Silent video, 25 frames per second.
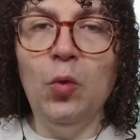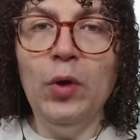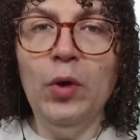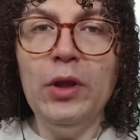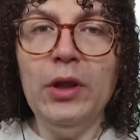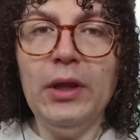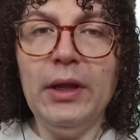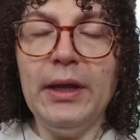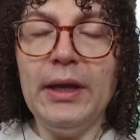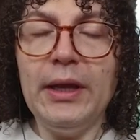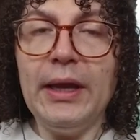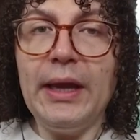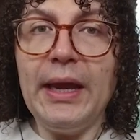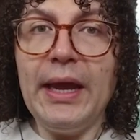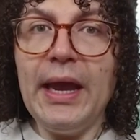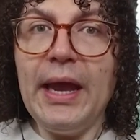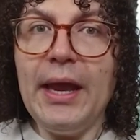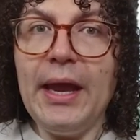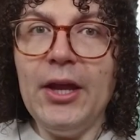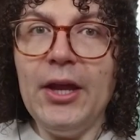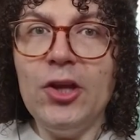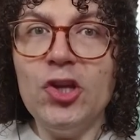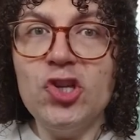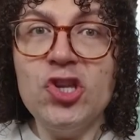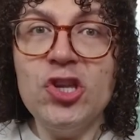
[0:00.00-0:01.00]
Well,
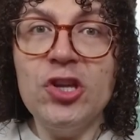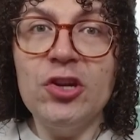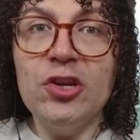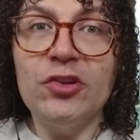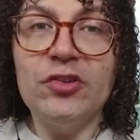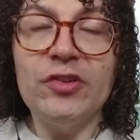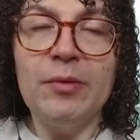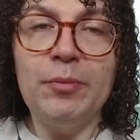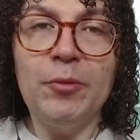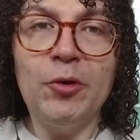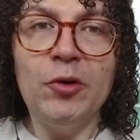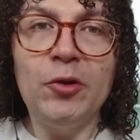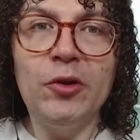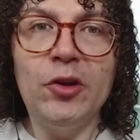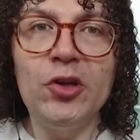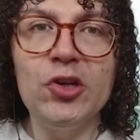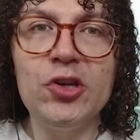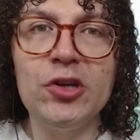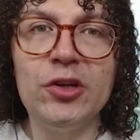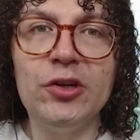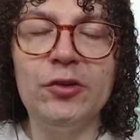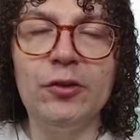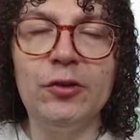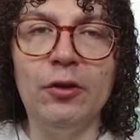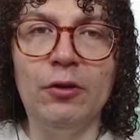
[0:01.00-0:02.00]
AI engineers, cyber
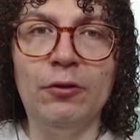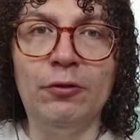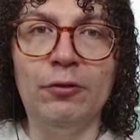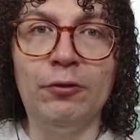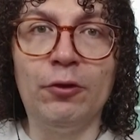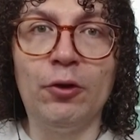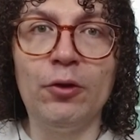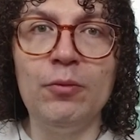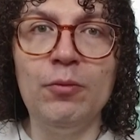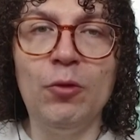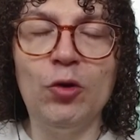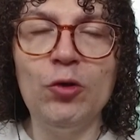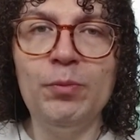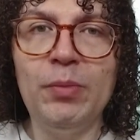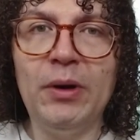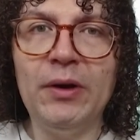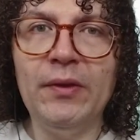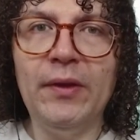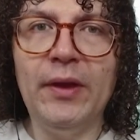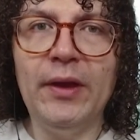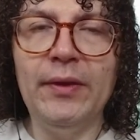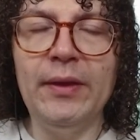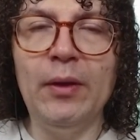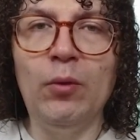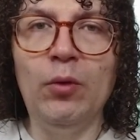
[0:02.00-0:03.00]
engineers, for the
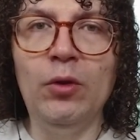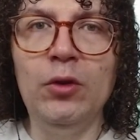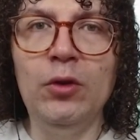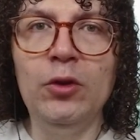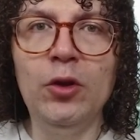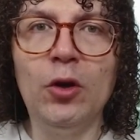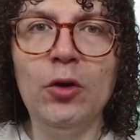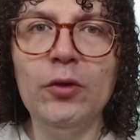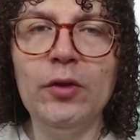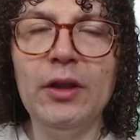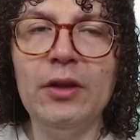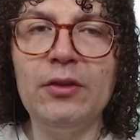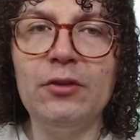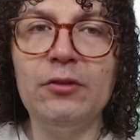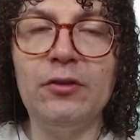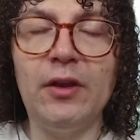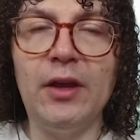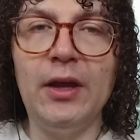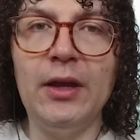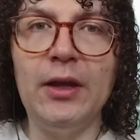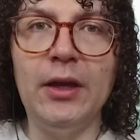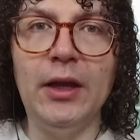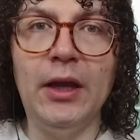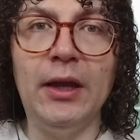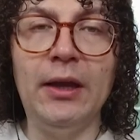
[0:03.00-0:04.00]
most part, they will not,
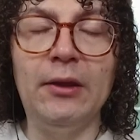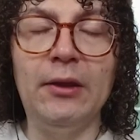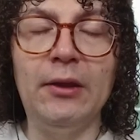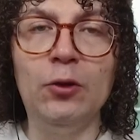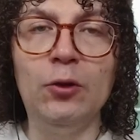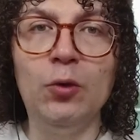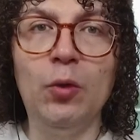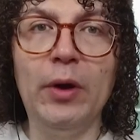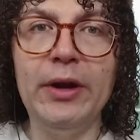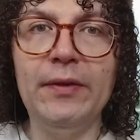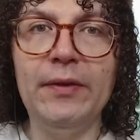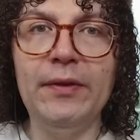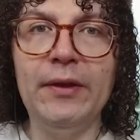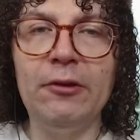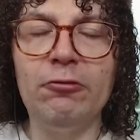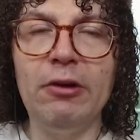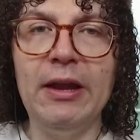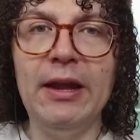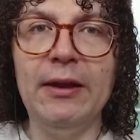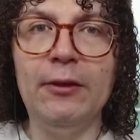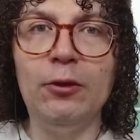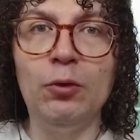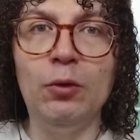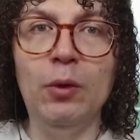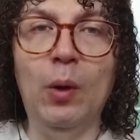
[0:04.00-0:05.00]
let's say, do
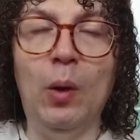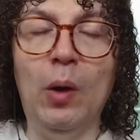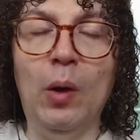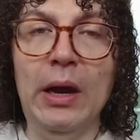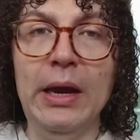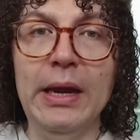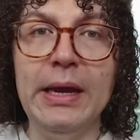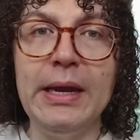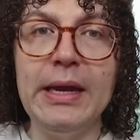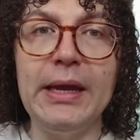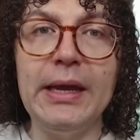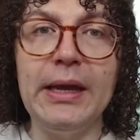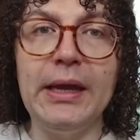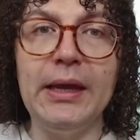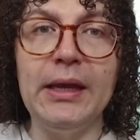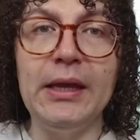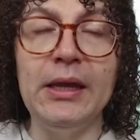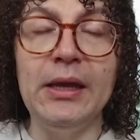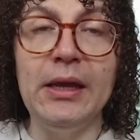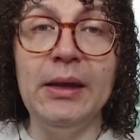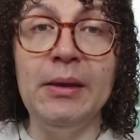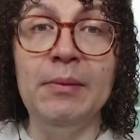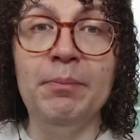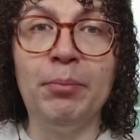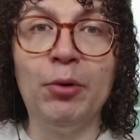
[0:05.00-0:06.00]
anything related to
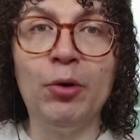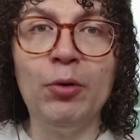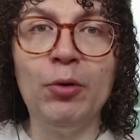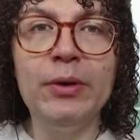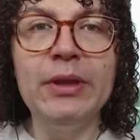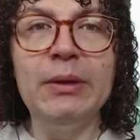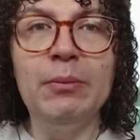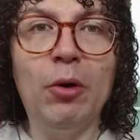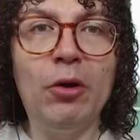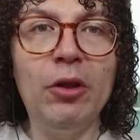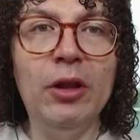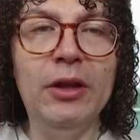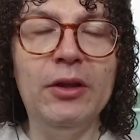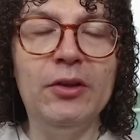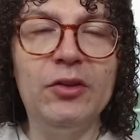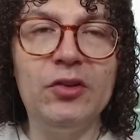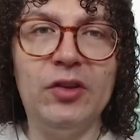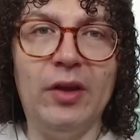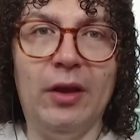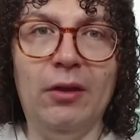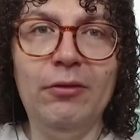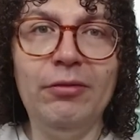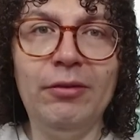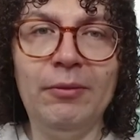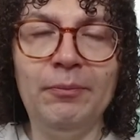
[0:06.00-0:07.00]
improving the model
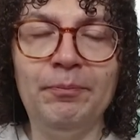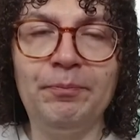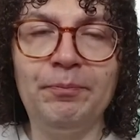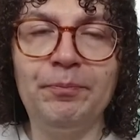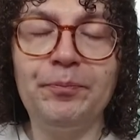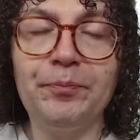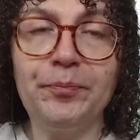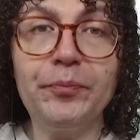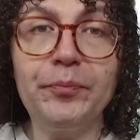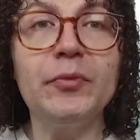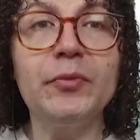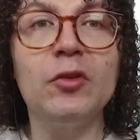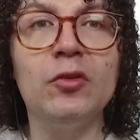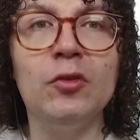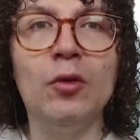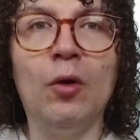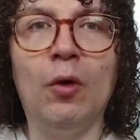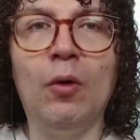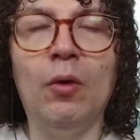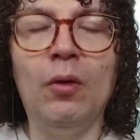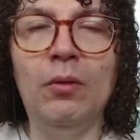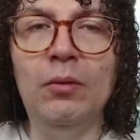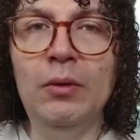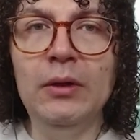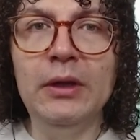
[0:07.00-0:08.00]
itself.
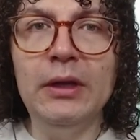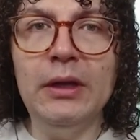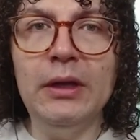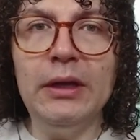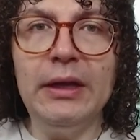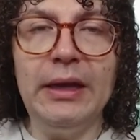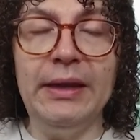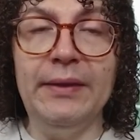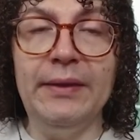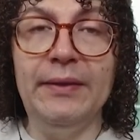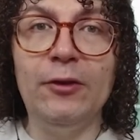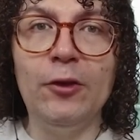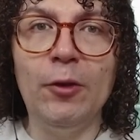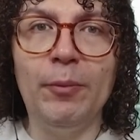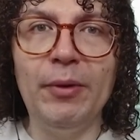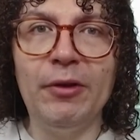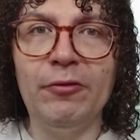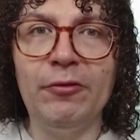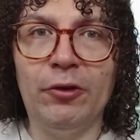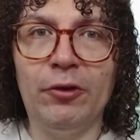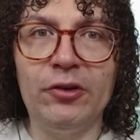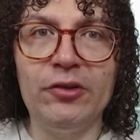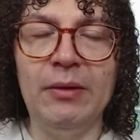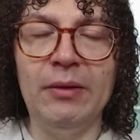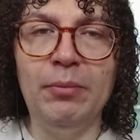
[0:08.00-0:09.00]
So the
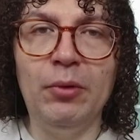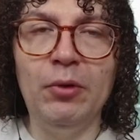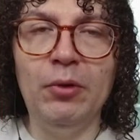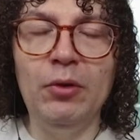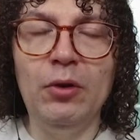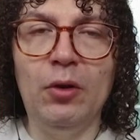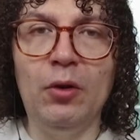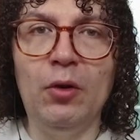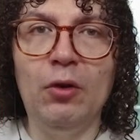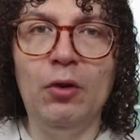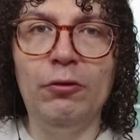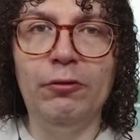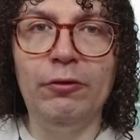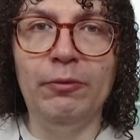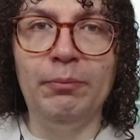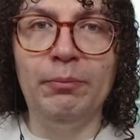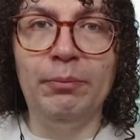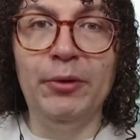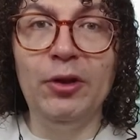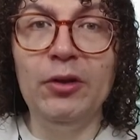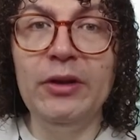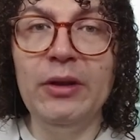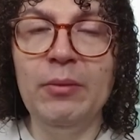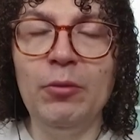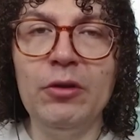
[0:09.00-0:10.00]
topic, for example, of
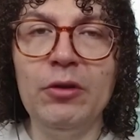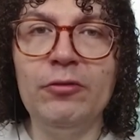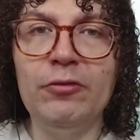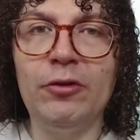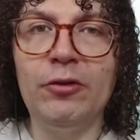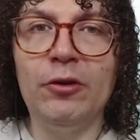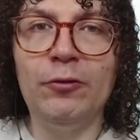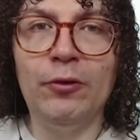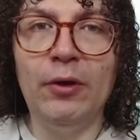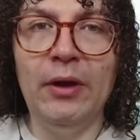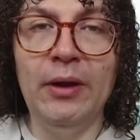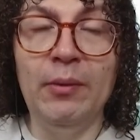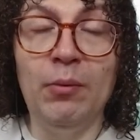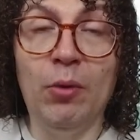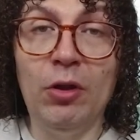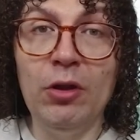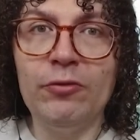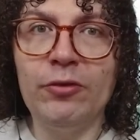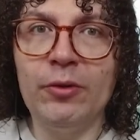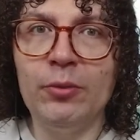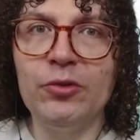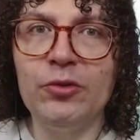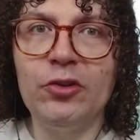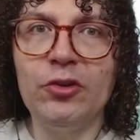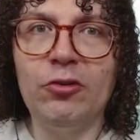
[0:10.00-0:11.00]
building a
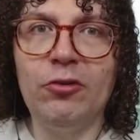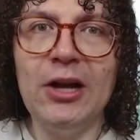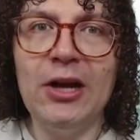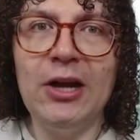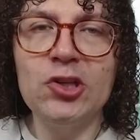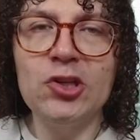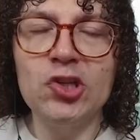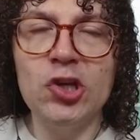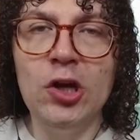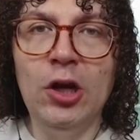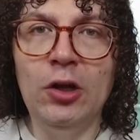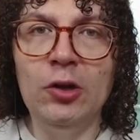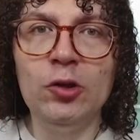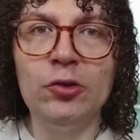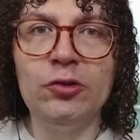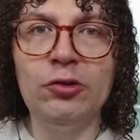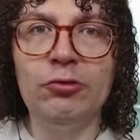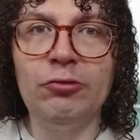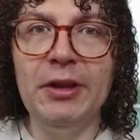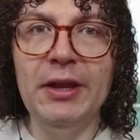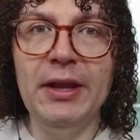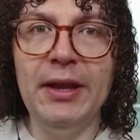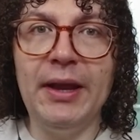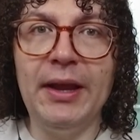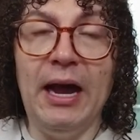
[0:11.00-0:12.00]
model from scratch
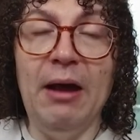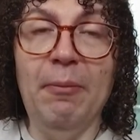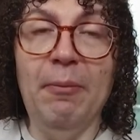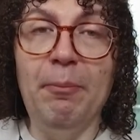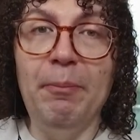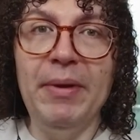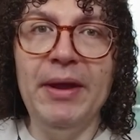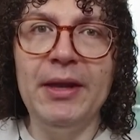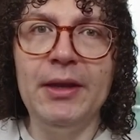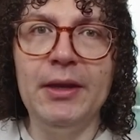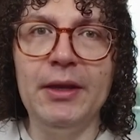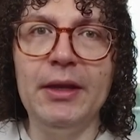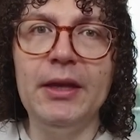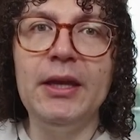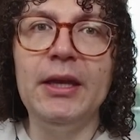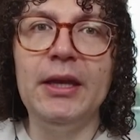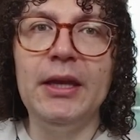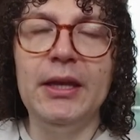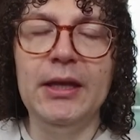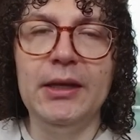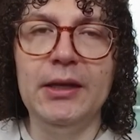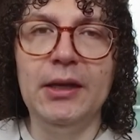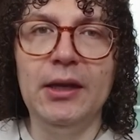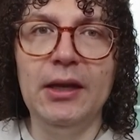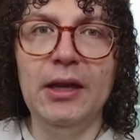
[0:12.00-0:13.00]
doesn't really happen
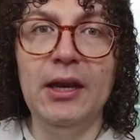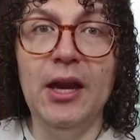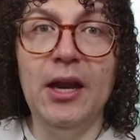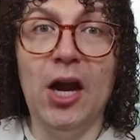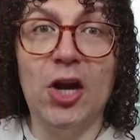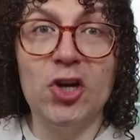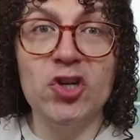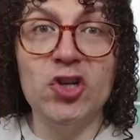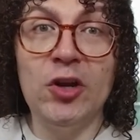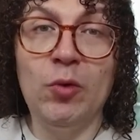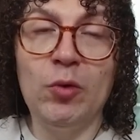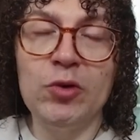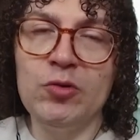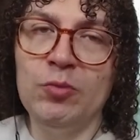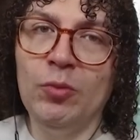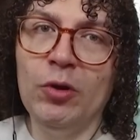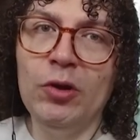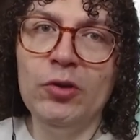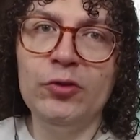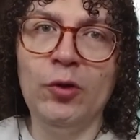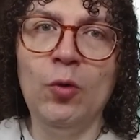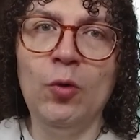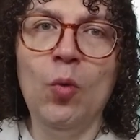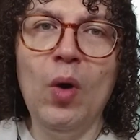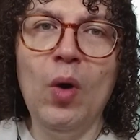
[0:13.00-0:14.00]
in large
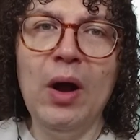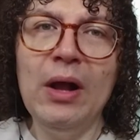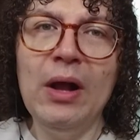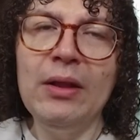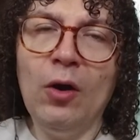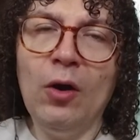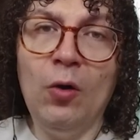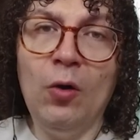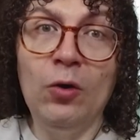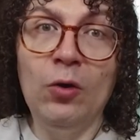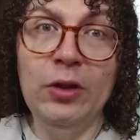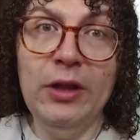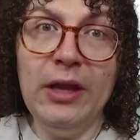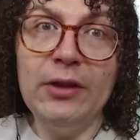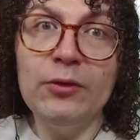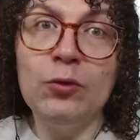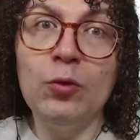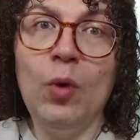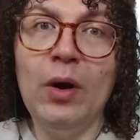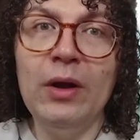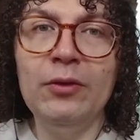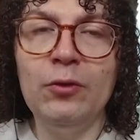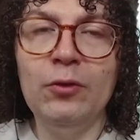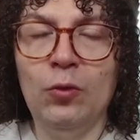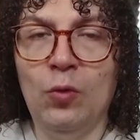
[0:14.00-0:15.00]
language models
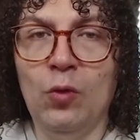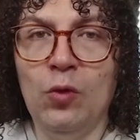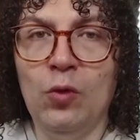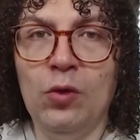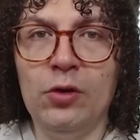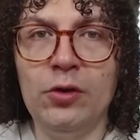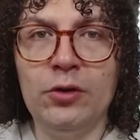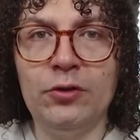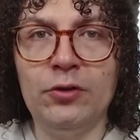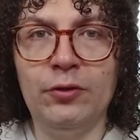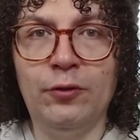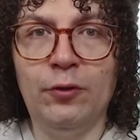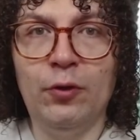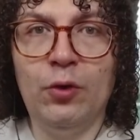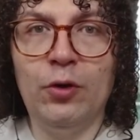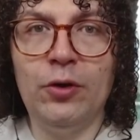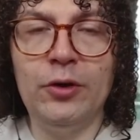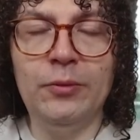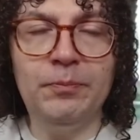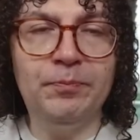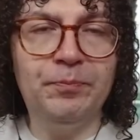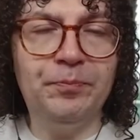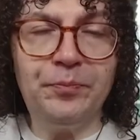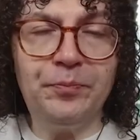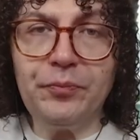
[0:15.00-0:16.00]
unless one works
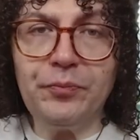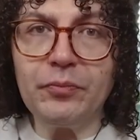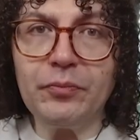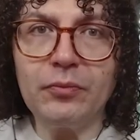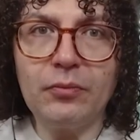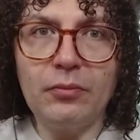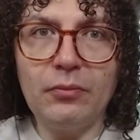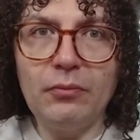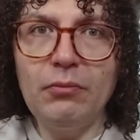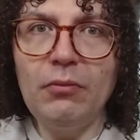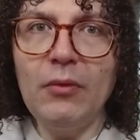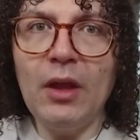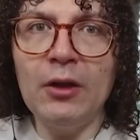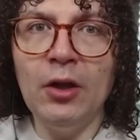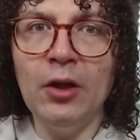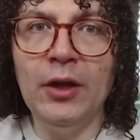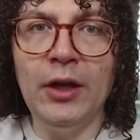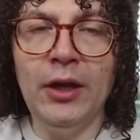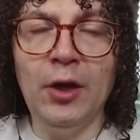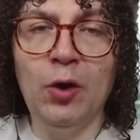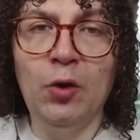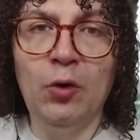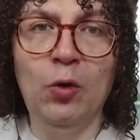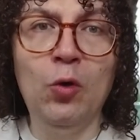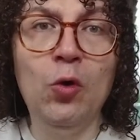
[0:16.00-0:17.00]
for
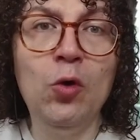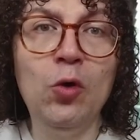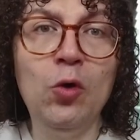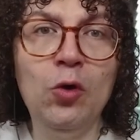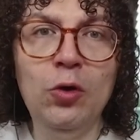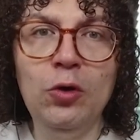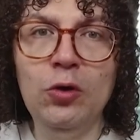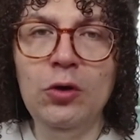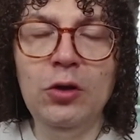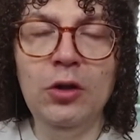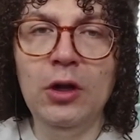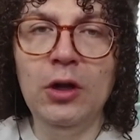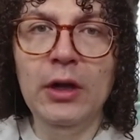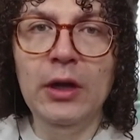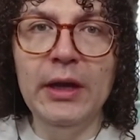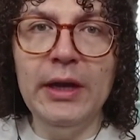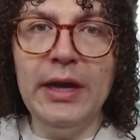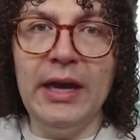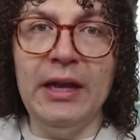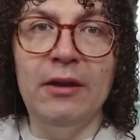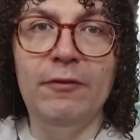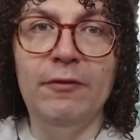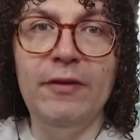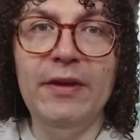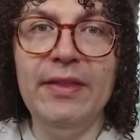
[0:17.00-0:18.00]
Google,
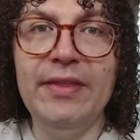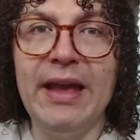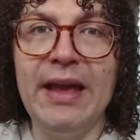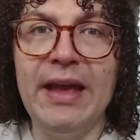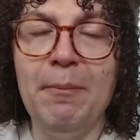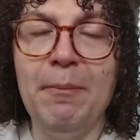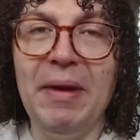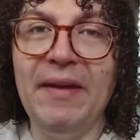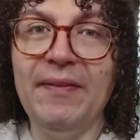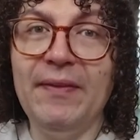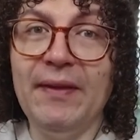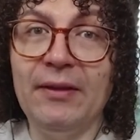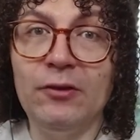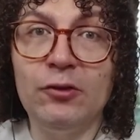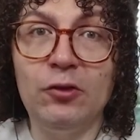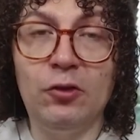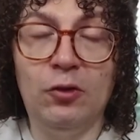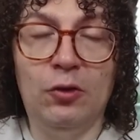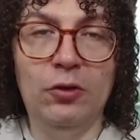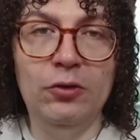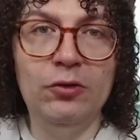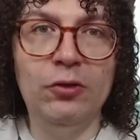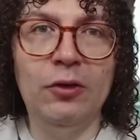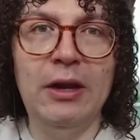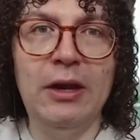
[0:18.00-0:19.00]
NVIDIA, Meta,
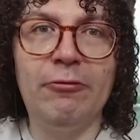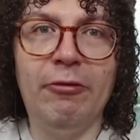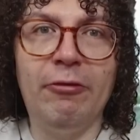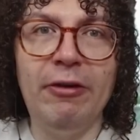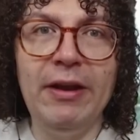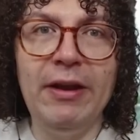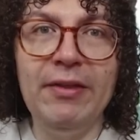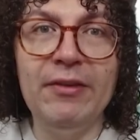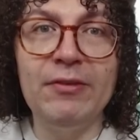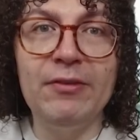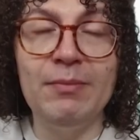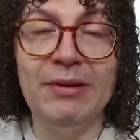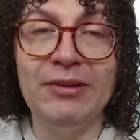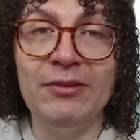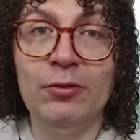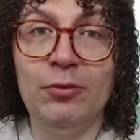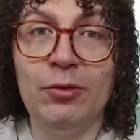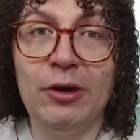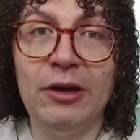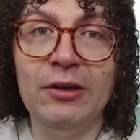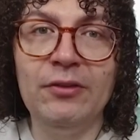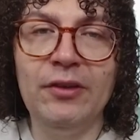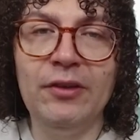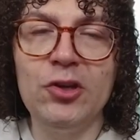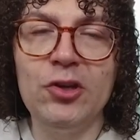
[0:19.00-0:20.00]
and so on. So like really these
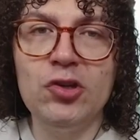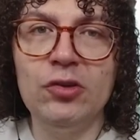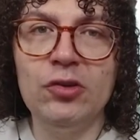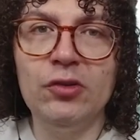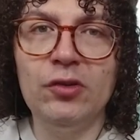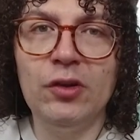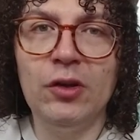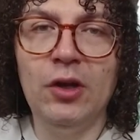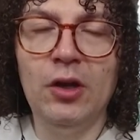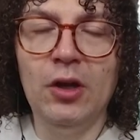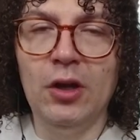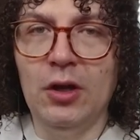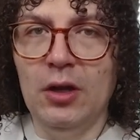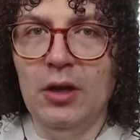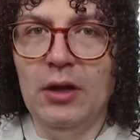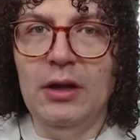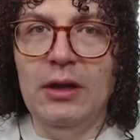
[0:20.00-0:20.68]
massive organizations.